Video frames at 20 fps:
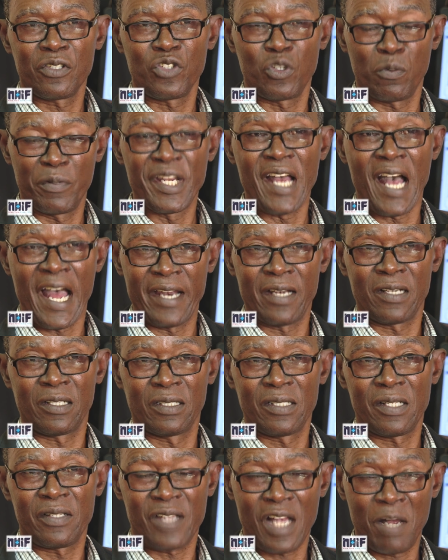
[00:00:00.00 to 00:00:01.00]
to be done,
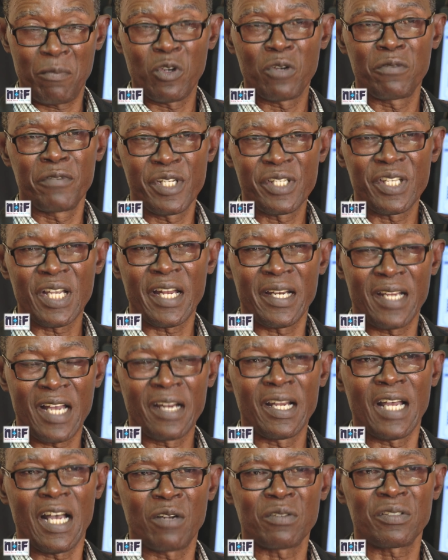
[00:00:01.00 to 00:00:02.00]
some of which are
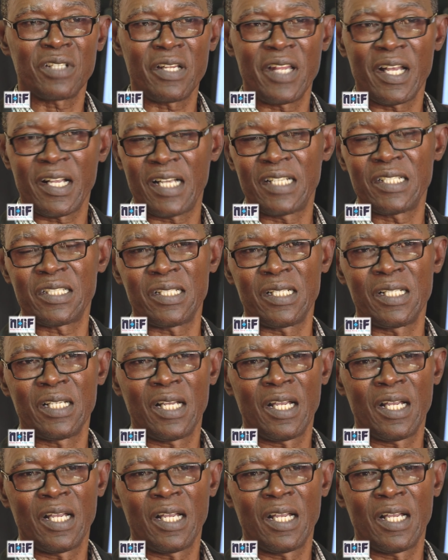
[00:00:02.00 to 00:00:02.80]
done outside the country.